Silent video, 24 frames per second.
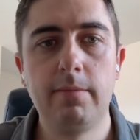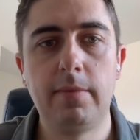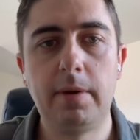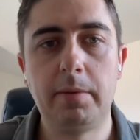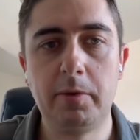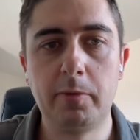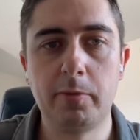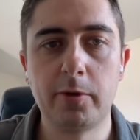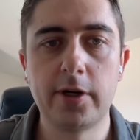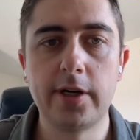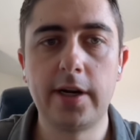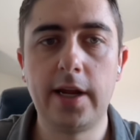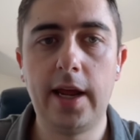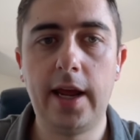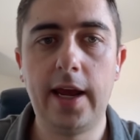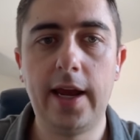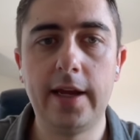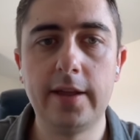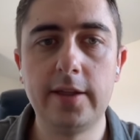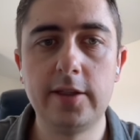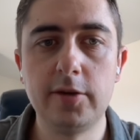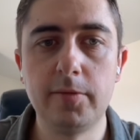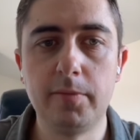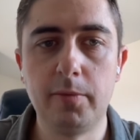maybe we're going to
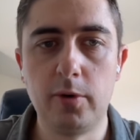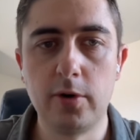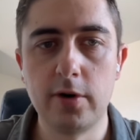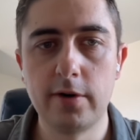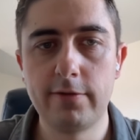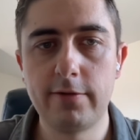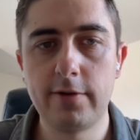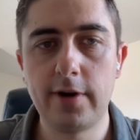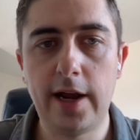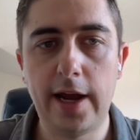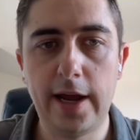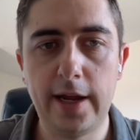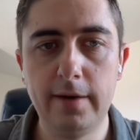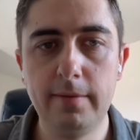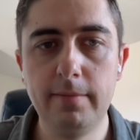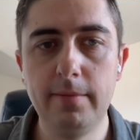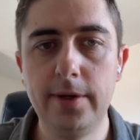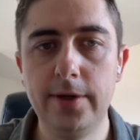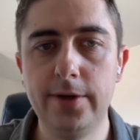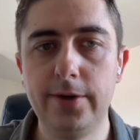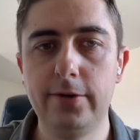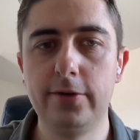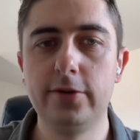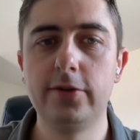add support for end
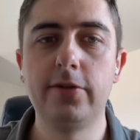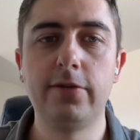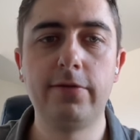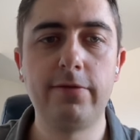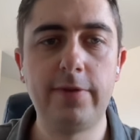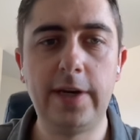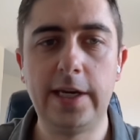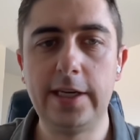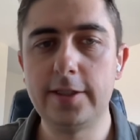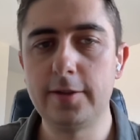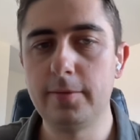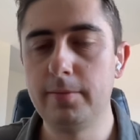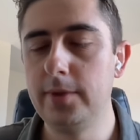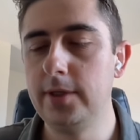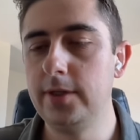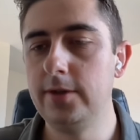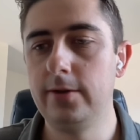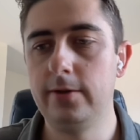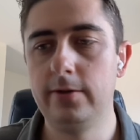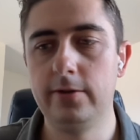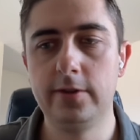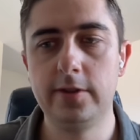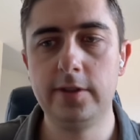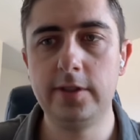mills, face
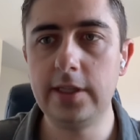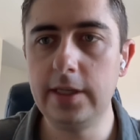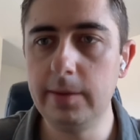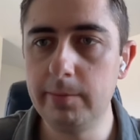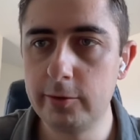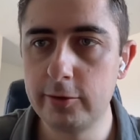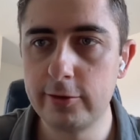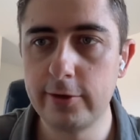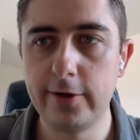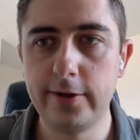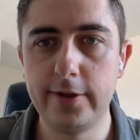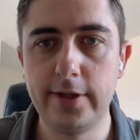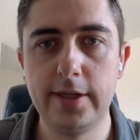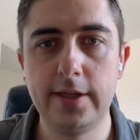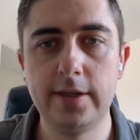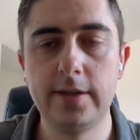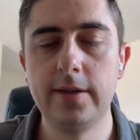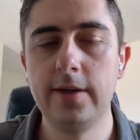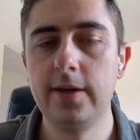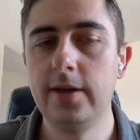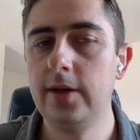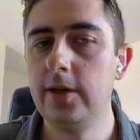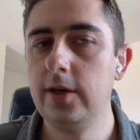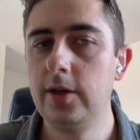mills, deep
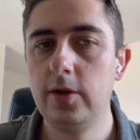drilling,